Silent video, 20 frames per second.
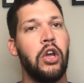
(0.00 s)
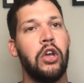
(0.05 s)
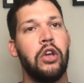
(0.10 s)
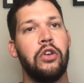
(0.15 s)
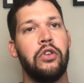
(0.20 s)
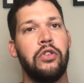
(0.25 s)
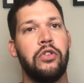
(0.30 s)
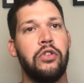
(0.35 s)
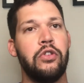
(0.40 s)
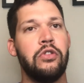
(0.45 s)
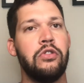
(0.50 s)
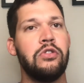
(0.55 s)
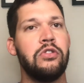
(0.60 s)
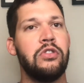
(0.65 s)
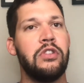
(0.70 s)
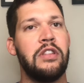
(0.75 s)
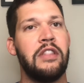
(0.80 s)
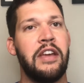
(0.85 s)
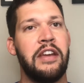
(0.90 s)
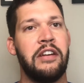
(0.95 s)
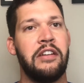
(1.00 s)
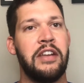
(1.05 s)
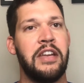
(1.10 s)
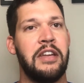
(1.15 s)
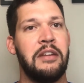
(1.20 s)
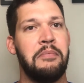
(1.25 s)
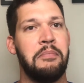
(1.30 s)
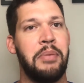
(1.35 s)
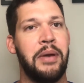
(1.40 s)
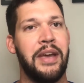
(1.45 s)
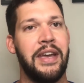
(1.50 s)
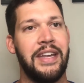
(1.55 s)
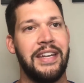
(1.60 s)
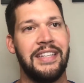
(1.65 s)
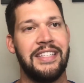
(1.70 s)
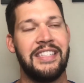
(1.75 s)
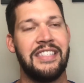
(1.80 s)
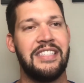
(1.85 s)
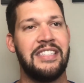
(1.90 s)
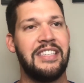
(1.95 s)
Usually they are getting paid
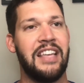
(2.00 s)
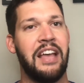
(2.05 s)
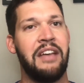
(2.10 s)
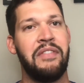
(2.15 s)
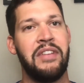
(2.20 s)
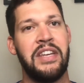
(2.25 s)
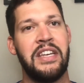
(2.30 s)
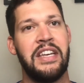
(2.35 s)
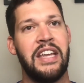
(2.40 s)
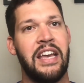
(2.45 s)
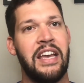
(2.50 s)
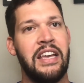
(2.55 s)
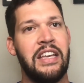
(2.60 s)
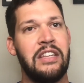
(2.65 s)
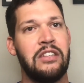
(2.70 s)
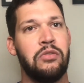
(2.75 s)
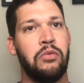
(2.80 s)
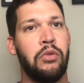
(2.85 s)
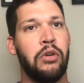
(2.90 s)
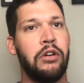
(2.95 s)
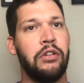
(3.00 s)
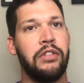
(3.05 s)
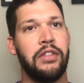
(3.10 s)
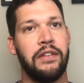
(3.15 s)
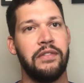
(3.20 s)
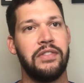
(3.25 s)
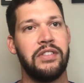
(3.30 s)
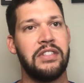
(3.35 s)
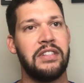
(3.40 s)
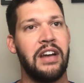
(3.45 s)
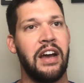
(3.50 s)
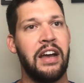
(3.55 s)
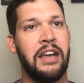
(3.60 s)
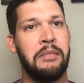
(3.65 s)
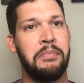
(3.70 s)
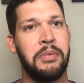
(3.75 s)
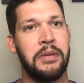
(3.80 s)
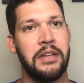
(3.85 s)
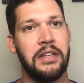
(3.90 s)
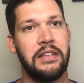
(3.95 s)
7 days worth of
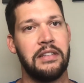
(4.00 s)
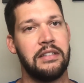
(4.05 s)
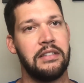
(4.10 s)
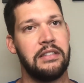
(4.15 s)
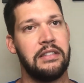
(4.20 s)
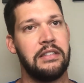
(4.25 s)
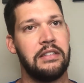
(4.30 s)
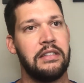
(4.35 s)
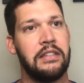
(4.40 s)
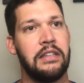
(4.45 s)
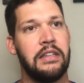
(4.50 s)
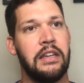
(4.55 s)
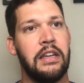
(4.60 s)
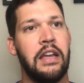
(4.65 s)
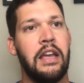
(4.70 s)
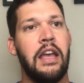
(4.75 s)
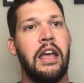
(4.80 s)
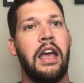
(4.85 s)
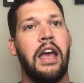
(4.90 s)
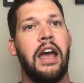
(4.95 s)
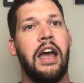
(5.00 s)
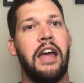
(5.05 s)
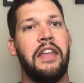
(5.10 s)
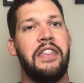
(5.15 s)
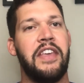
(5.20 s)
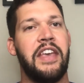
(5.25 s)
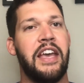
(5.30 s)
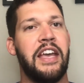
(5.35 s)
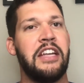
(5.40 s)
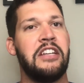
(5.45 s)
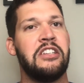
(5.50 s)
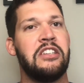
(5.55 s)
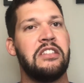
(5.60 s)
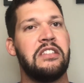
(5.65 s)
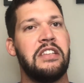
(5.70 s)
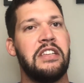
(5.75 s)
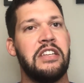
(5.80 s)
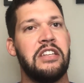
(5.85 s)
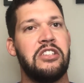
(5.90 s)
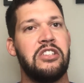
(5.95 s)
stipends, and the
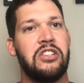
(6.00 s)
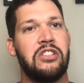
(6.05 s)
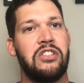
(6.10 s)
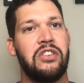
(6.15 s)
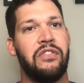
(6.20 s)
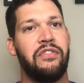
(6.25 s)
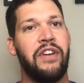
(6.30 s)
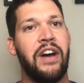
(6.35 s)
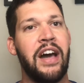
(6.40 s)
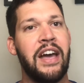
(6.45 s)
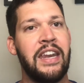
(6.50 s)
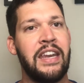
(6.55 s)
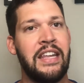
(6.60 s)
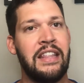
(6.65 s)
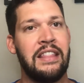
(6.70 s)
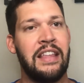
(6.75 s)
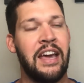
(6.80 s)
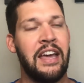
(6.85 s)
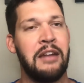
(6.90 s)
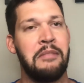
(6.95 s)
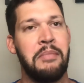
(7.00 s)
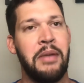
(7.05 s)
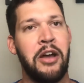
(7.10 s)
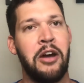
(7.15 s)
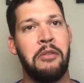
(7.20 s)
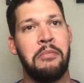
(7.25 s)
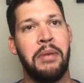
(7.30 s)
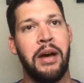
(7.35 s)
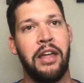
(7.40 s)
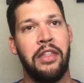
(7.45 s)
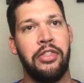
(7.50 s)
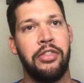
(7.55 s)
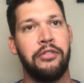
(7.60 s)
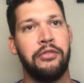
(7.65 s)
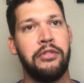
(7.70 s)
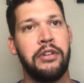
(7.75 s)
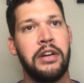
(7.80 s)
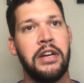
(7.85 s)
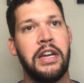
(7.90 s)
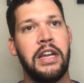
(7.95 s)
agency is just dividing that amount by
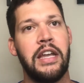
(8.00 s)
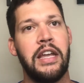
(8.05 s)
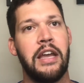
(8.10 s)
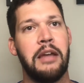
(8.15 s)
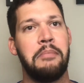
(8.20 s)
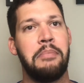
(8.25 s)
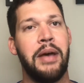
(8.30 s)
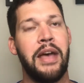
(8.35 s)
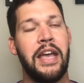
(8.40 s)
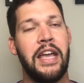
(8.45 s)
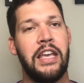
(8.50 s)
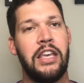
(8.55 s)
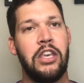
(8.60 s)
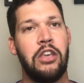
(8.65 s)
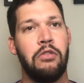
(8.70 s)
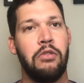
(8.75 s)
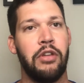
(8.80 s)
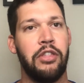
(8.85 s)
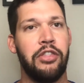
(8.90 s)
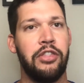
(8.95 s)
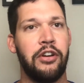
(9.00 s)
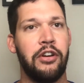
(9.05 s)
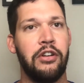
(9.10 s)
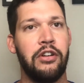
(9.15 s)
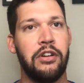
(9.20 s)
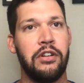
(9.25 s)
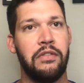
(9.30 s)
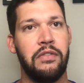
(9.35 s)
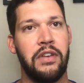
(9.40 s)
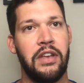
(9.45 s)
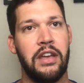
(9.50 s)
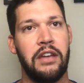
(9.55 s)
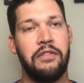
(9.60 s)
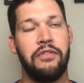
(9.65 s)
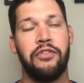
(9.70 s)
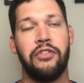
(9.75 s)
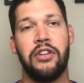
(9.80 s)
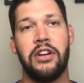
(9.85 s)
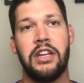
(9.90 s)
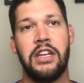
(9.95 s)
3 and paying you 1/3 of it
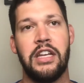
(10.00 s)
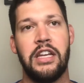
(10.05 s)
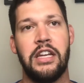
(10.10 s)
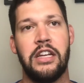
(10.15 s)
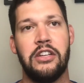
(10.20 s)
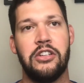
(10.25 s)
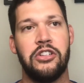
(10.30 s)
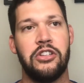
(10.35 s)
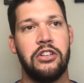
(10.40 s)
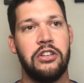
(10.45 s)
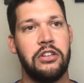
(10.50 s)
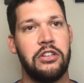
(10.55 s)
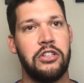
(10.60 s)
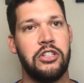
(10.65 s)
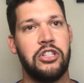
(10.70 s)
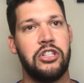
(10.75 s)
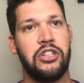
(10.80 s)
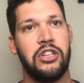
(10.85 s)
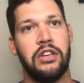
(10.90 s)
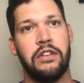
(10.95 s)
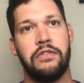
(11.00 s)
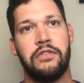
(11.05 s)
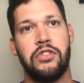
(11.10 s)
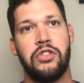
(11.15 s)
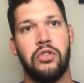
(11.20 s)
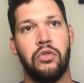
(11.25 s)
for each shift you